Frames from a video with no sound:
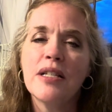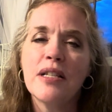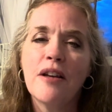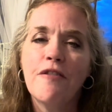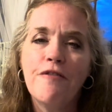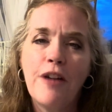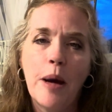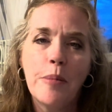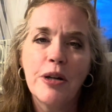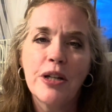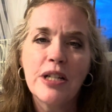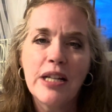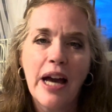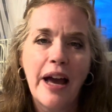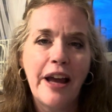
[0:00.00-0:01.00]
a fabric
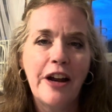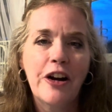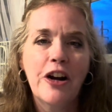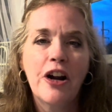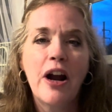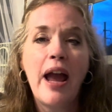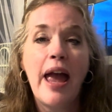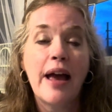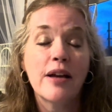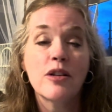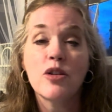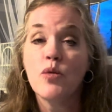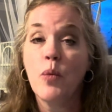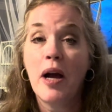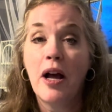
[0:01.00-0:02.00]
dyer
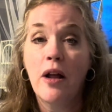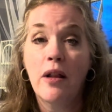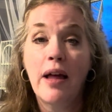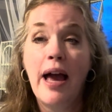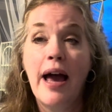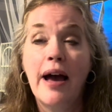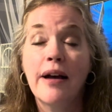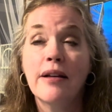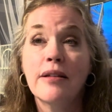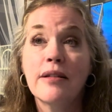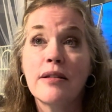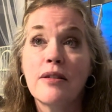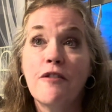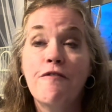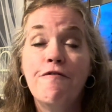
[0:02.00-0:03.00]
as well
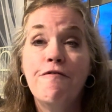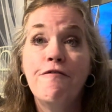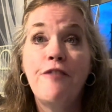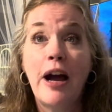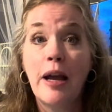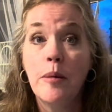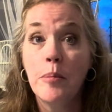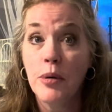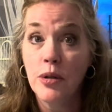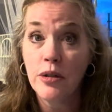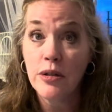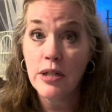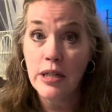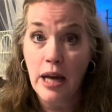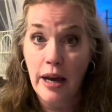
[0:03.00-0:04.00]
as
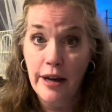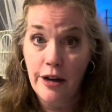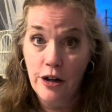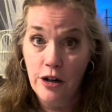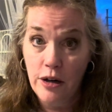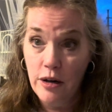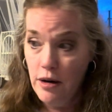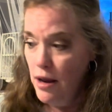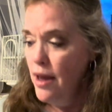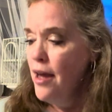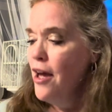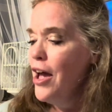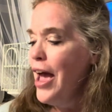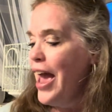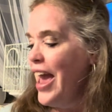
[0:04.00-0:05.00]
fiber dyer.
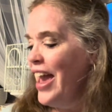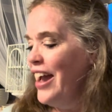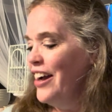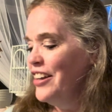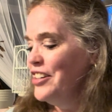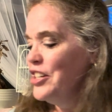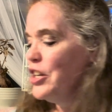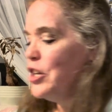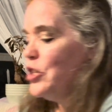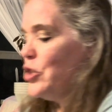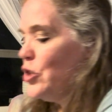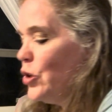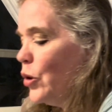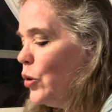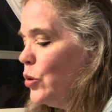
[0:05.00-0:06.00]
And
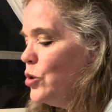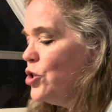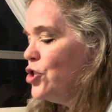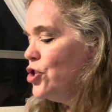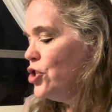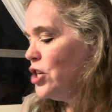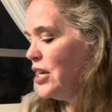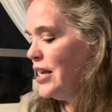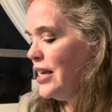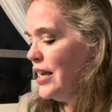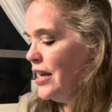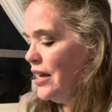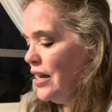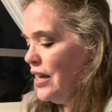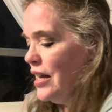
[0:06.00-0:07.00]
so
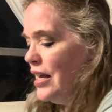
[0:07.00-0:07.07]
she